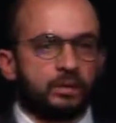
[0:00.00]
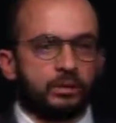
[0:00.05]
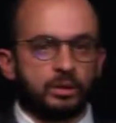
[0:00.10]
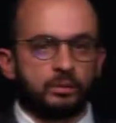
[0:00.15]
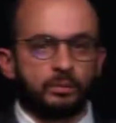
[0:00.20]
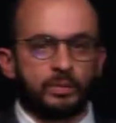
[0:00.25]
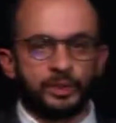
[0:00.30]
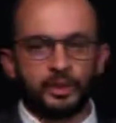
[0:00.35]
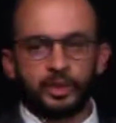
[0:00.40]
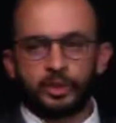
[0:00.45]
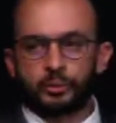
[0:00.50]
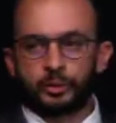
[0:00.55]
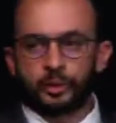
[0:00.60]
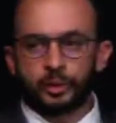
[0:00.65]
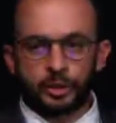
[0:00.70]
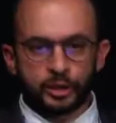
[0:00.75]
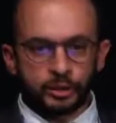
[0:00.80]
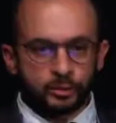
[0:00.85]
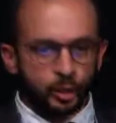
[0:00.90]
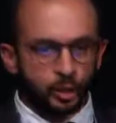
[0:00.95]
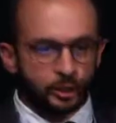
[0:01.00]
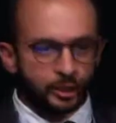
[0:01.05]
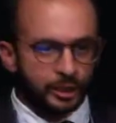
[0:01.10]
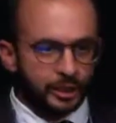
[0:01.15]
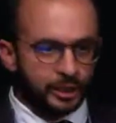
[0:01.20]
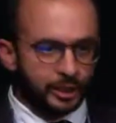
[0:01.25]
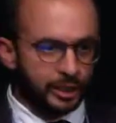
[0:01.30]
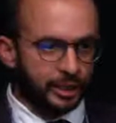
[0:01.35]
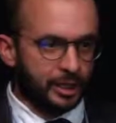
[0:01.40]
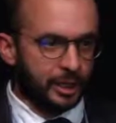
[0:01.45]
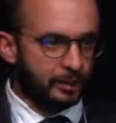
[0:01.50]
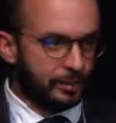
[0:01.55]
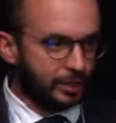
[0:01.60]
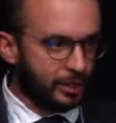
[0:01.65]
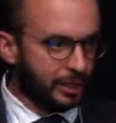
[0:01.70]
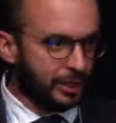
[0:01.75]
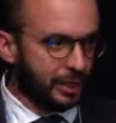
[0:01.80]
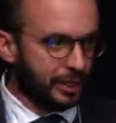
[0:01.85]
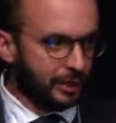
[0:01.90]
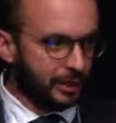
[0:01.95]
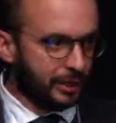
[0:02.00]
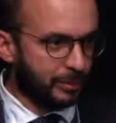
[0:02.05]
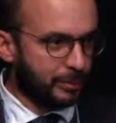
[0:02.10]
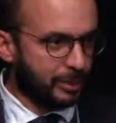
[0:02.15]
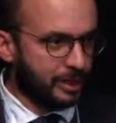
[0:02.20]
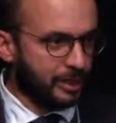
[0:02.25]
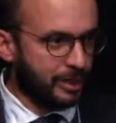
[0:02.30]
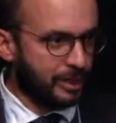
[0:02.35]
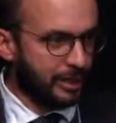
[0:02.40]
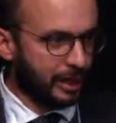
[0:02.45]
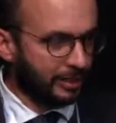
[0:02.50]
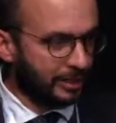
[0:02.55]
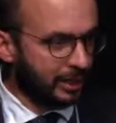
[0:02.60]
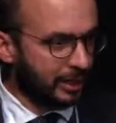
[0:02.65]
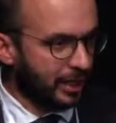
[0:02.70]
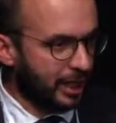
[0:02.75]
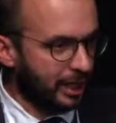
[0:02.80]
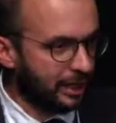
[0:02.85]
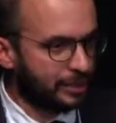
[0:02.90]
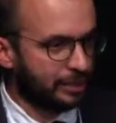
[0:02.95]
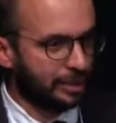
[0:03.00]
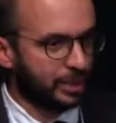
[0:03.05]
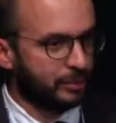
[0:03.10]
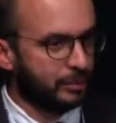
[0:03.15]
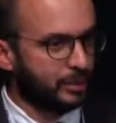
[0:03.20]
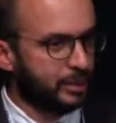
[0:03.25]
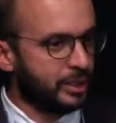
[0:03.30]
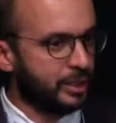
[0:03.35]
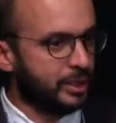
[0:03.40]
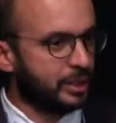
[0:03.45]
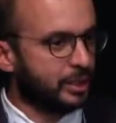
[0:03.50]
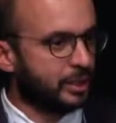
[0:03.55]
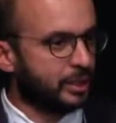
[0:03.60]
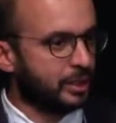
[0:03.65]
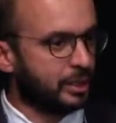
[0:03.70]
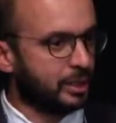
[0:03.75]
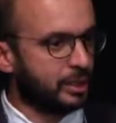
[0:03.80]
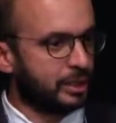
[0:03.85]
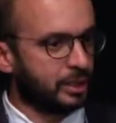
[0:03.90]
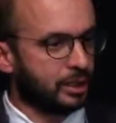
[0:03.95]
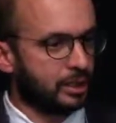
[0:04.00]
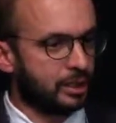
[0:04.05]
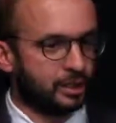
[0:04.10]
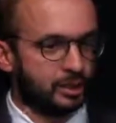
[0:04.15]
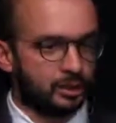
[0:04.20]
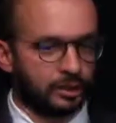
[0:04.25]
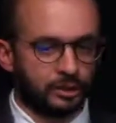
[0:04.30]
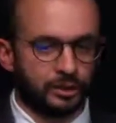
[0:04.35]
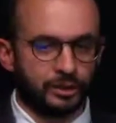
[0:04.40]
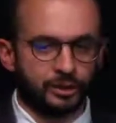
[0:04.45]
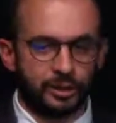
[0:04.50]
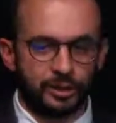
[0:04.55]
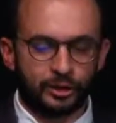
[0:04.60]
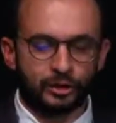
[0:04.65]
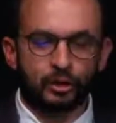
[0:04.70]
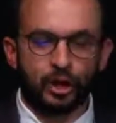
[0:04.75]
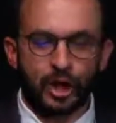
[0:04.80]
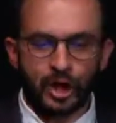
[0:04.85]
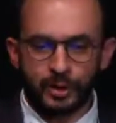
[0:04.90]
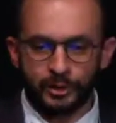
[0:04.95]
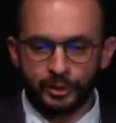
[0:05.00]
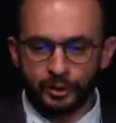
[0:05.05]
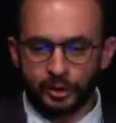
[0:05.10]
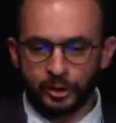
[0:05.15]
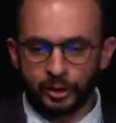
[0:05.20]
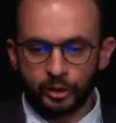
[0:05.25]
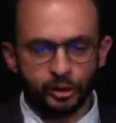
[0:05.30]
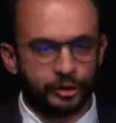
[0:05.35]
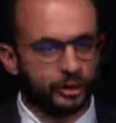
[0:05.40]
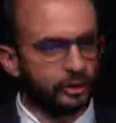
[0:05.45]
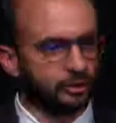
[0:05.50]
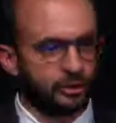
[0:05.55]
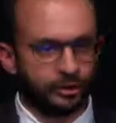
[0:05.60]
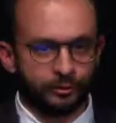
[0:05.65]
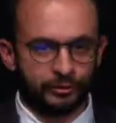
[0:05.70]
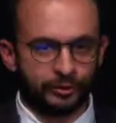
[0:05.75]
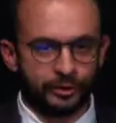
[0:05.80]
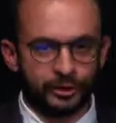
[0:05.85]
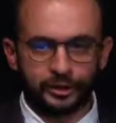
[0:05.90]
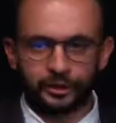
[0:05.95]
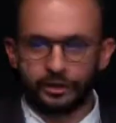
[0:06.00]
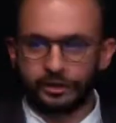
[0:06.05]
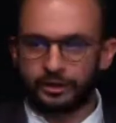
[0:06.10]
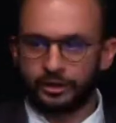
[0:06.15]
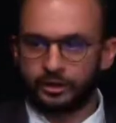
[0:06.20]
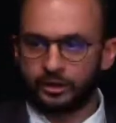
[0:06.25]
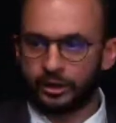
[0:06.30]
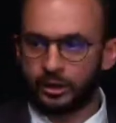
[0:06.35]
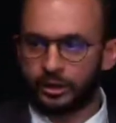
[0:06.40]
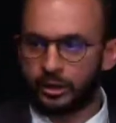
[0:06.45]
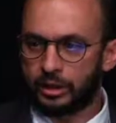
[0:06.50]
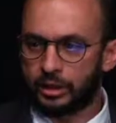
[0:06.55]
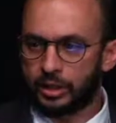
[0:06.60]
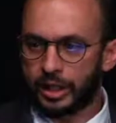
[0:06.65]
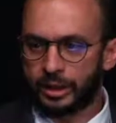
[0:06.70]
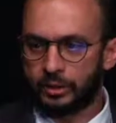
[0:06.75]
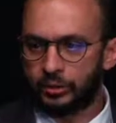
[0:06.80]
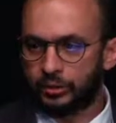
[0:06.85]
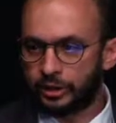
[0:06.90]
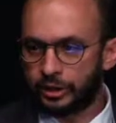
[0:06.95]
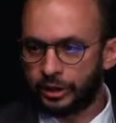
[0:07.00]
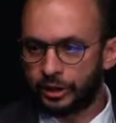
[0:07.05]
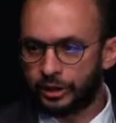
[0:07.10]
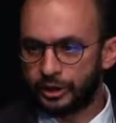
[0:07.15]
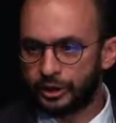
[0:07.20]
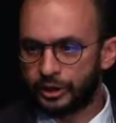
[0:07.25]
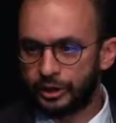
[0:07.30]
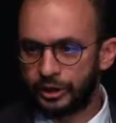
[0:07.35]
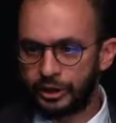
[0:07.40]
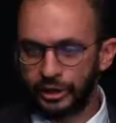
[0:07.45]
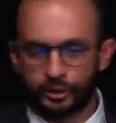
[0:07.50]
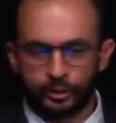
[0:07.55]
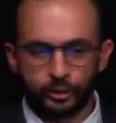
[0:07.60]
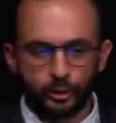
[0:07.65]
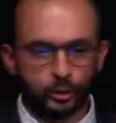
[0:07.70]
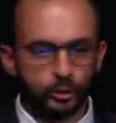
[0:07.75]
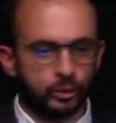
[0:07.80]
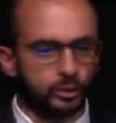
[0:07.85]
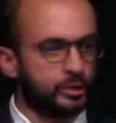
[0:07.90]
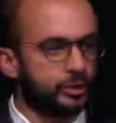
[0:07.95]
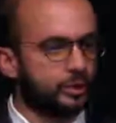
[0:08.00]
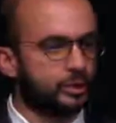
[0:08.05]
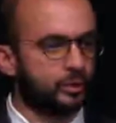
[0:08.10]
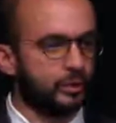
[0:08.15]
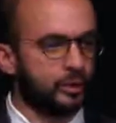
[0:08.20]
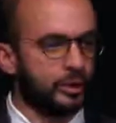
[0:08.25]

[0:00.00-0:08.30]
Business process modeling can be analyzed, can be described using different languages and tools.